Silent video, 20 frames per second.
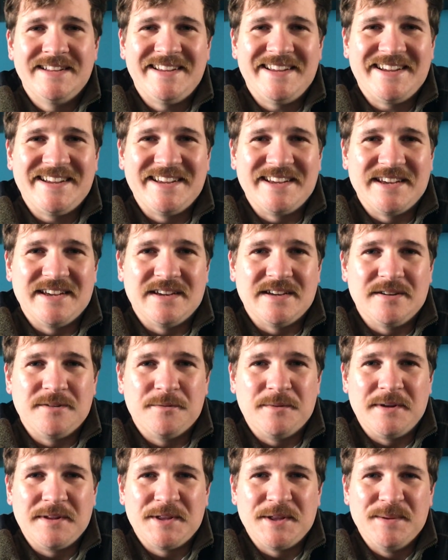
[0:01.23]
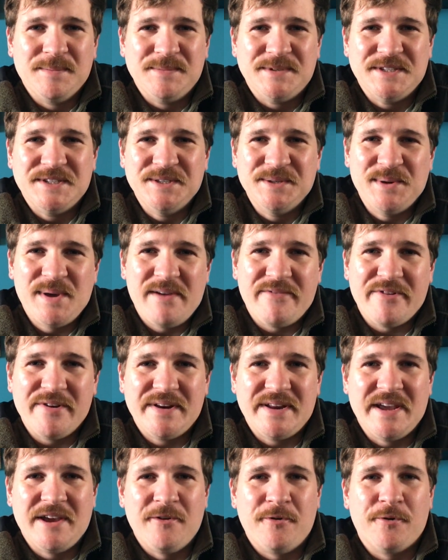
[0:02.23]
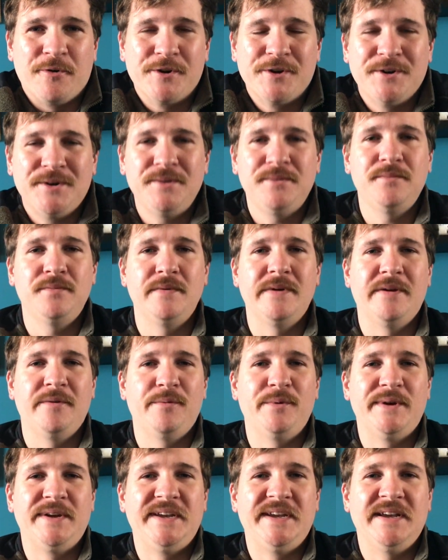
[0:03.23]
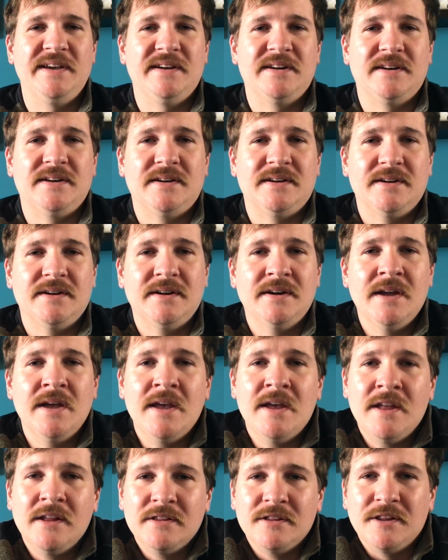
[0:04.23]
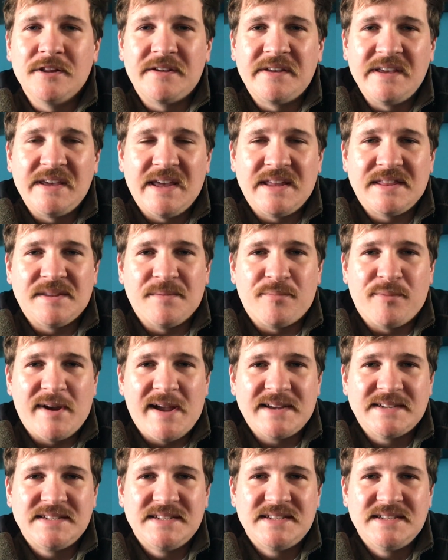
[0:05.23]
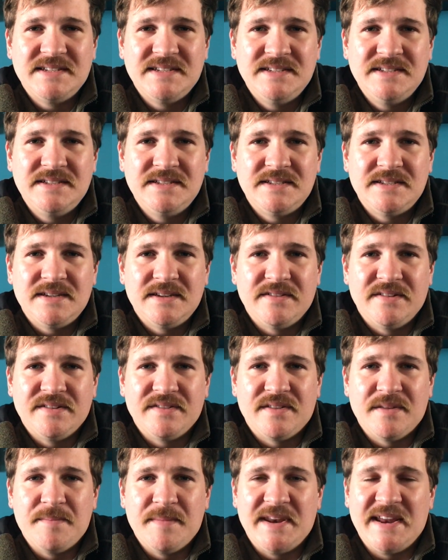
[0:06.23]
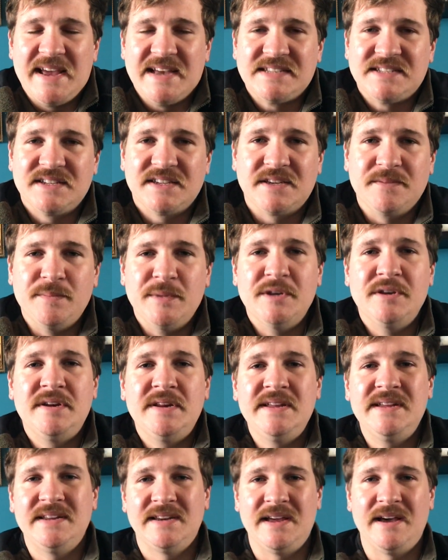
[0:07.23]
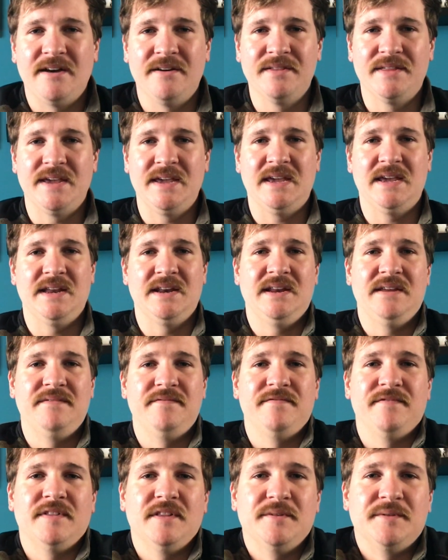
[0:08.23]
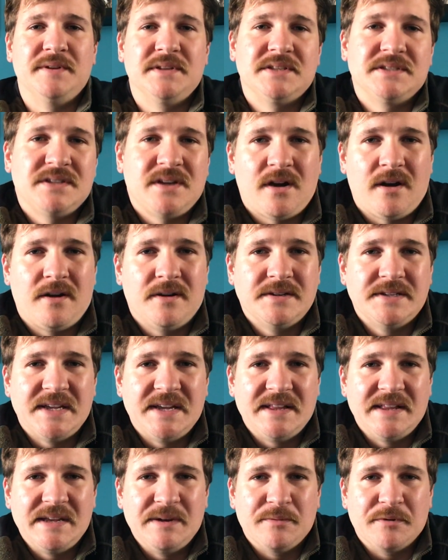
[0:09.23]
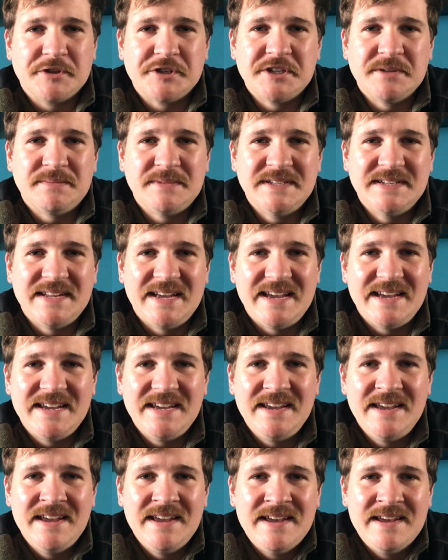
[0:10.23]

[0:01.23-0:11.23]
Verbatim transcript: Hi, uh, welcome to Everyday Order, where we are looking at the practices of the monastic community and how they can influence our daily worship today.